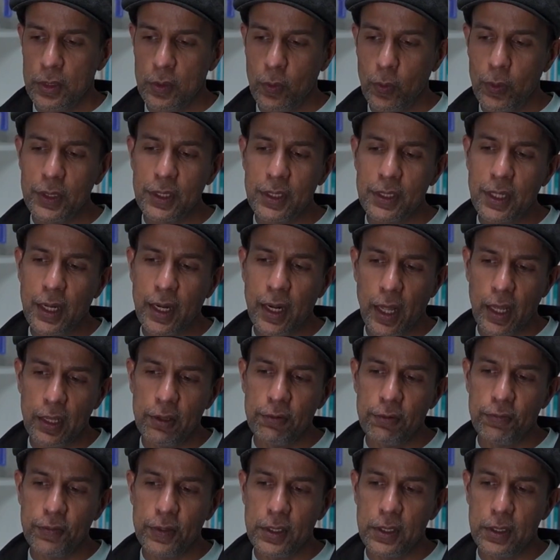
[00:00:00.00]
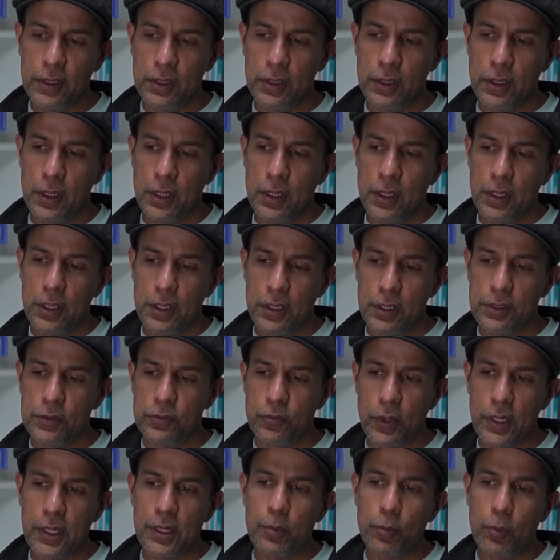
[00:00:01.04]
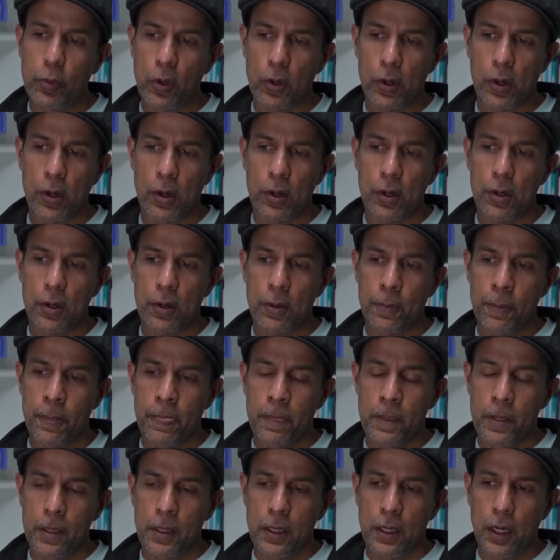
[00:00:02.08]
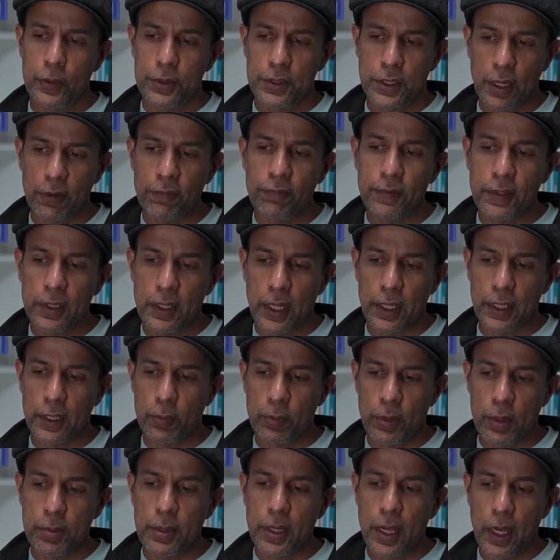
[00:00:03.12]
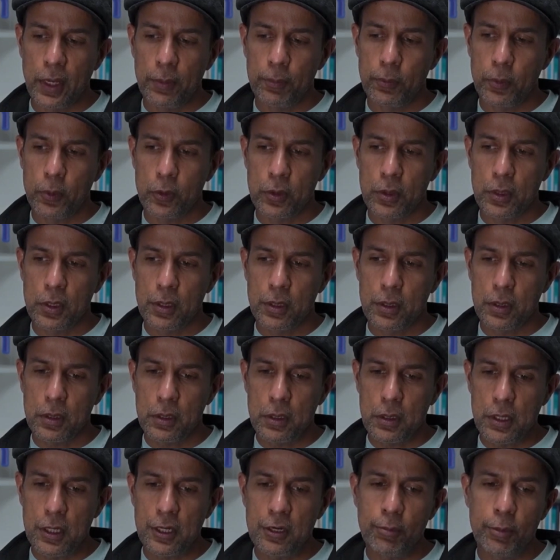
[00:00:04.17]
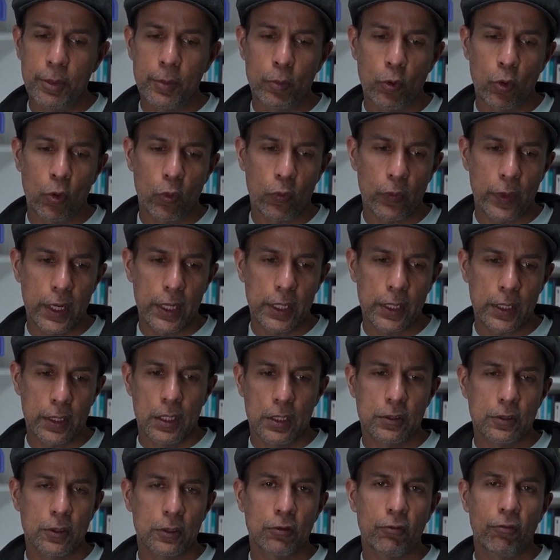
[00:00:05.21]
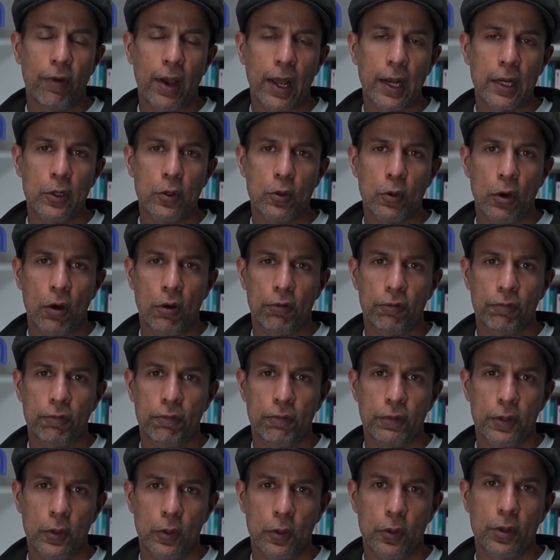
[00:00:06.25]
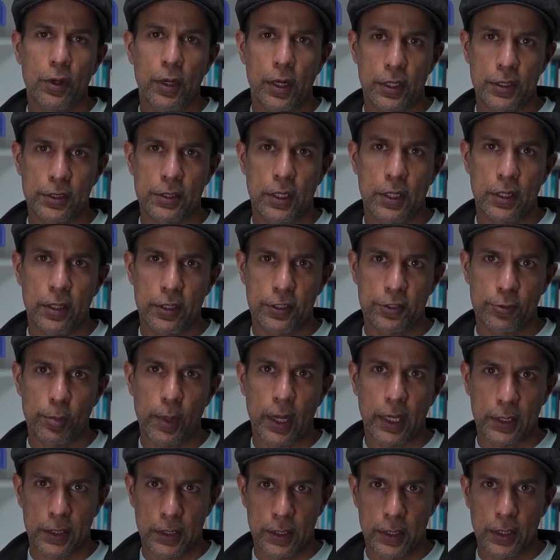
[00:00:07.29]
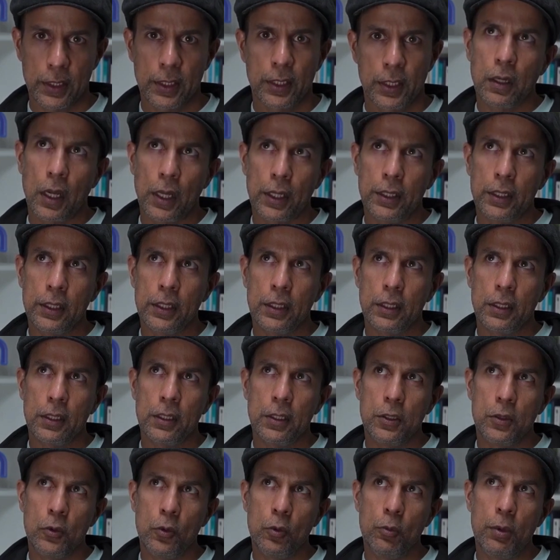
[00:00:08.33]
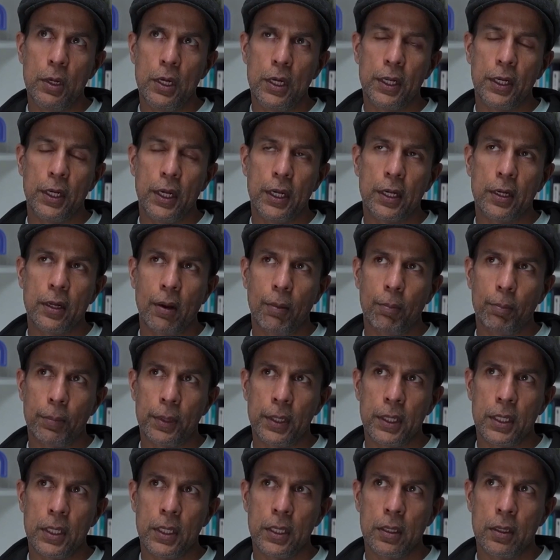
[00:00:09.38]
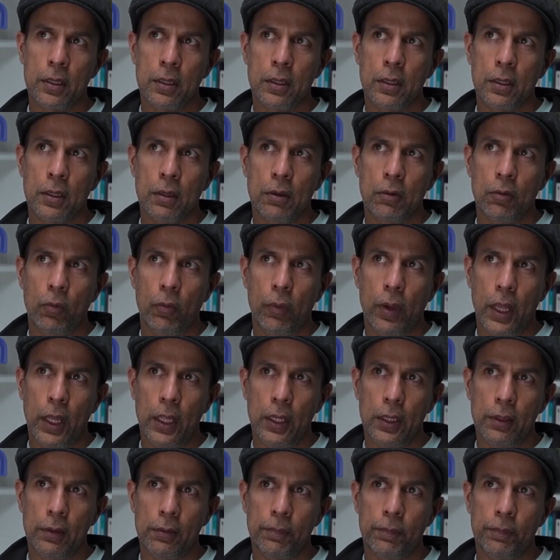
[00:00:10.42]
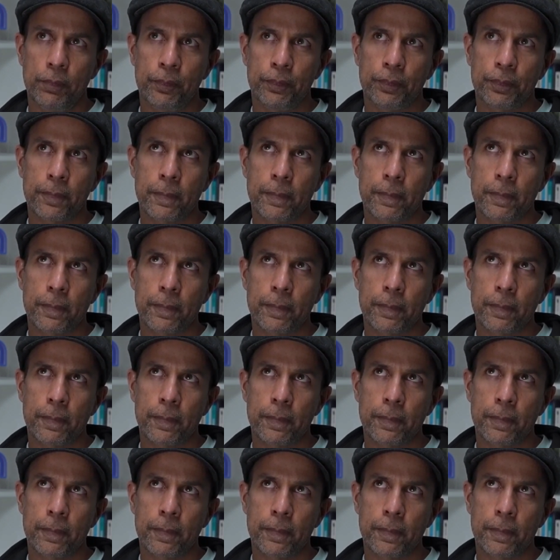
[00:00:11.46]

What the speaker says: The one thing that I feel is very important, which I feel like maybe I put a little bit more weight, is on the value of, trust and respect. I think you build a great company when